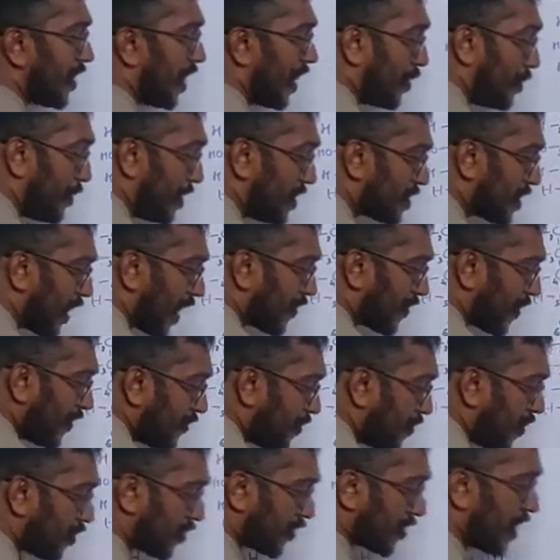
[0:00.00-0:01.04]
I mean start from
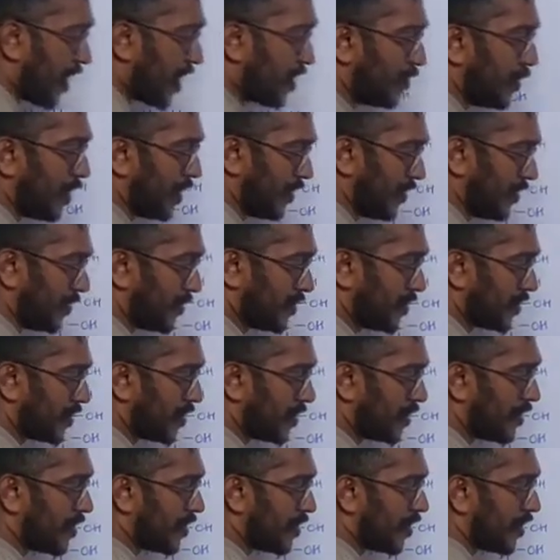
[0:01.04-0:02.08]
fourth carbon.
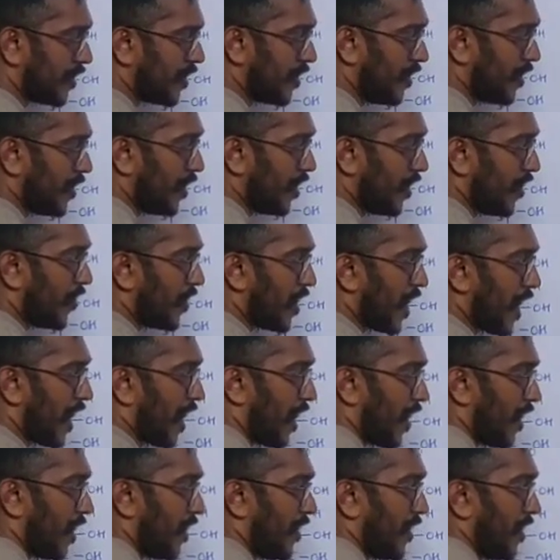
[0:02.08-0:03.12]

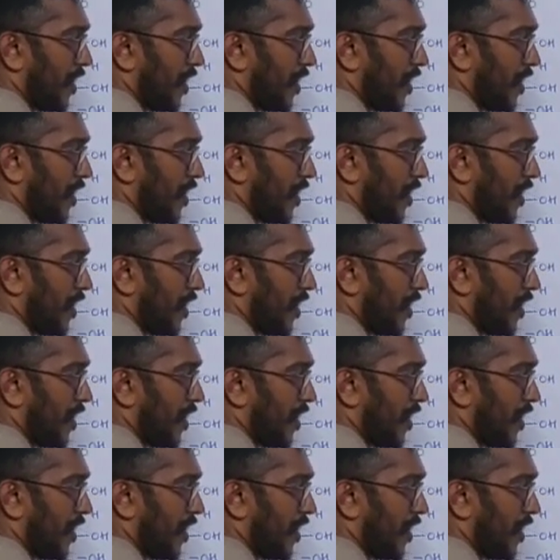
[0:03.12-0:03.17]
Okay.